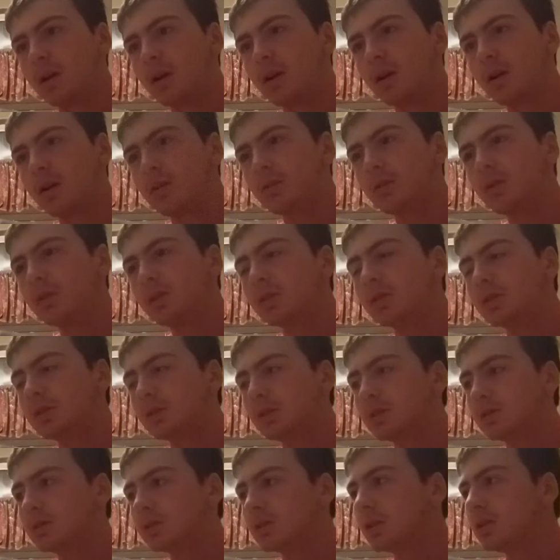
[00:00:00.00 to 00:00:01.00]
I really need
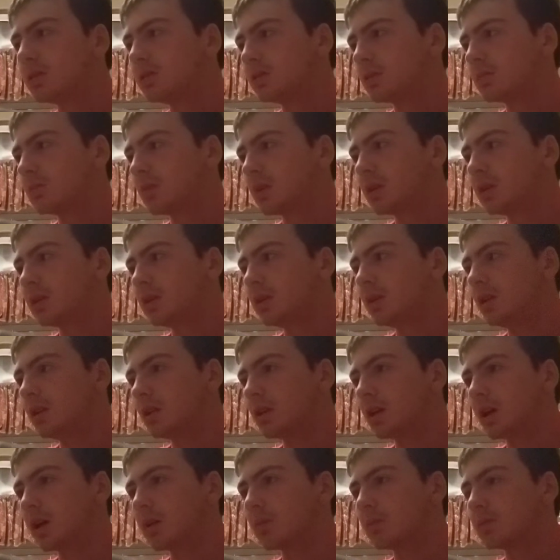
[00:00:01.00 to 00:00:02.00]
to change up my eating
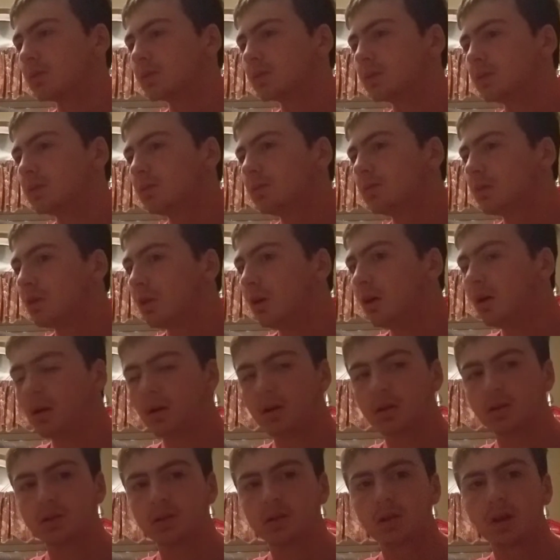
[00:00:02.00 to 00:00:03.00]
habits. Dear
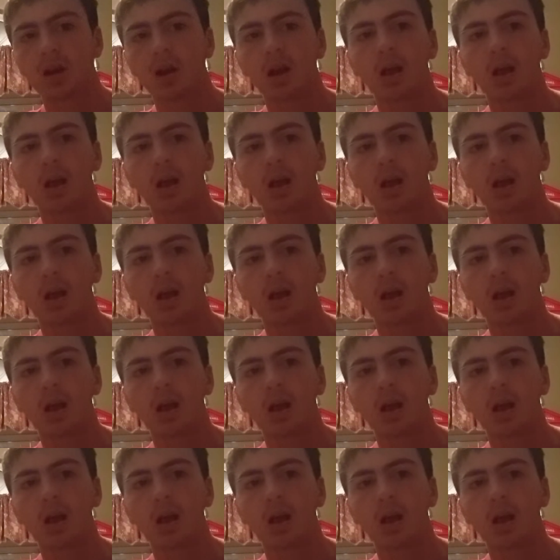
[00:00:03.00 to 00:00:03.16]
gosh.